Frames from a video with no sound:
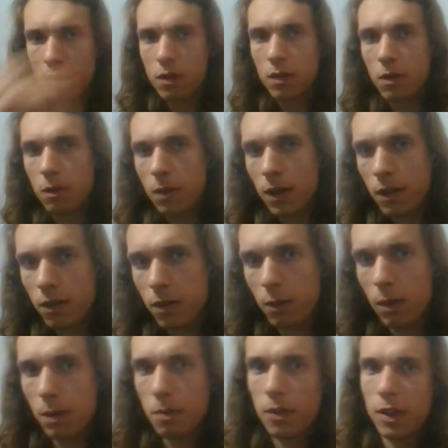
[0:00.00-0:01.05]
Once the
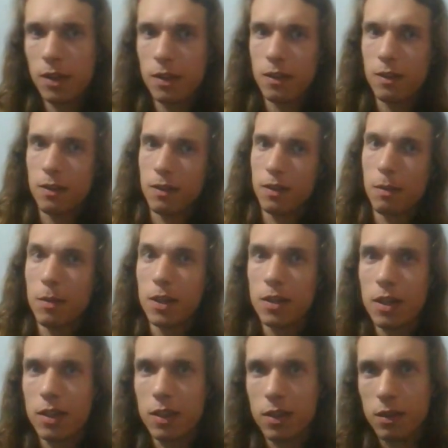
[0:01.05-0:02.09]
website is
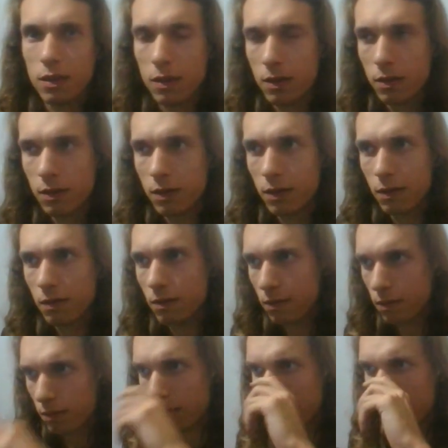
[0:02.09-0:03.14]
semi-done, I
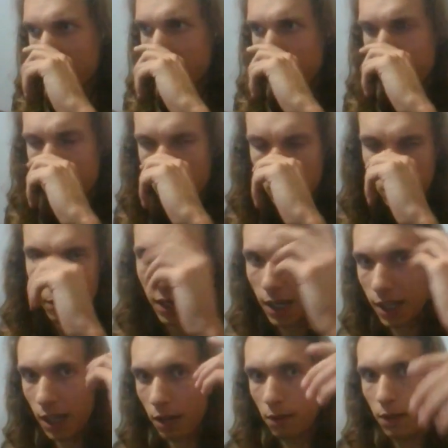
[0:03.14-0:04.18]
expect to make
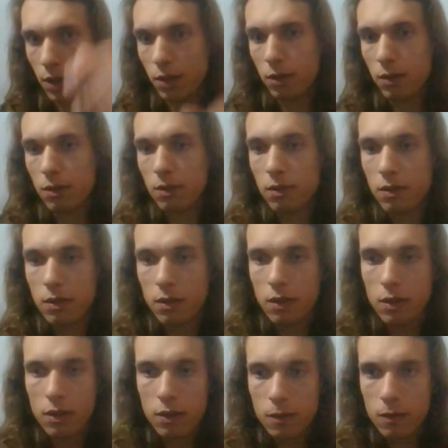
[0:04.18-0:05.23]
another video.
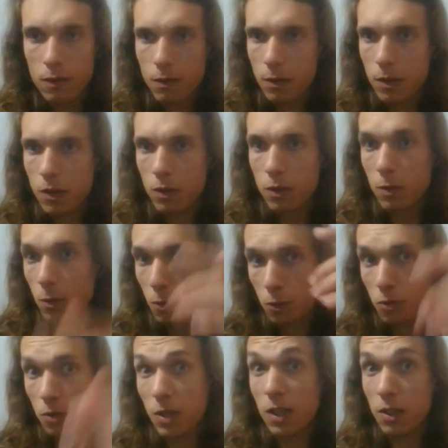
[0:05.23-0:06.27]
Just thought to
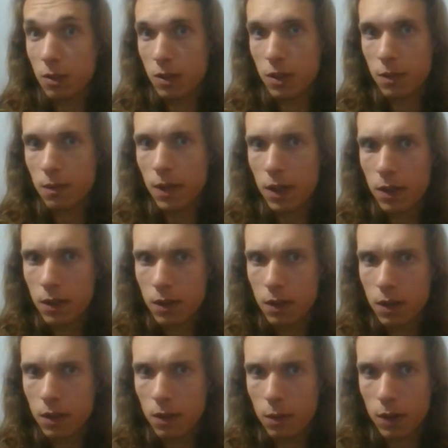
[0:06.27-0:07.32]
share this far
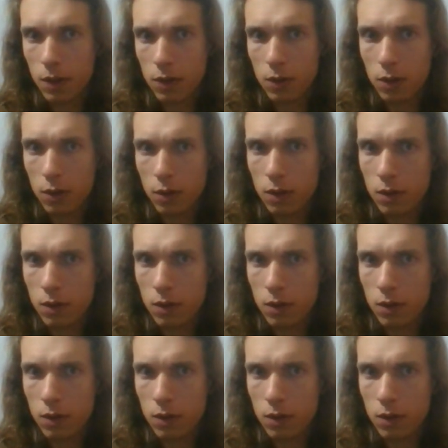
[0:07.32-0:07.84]
what's going on.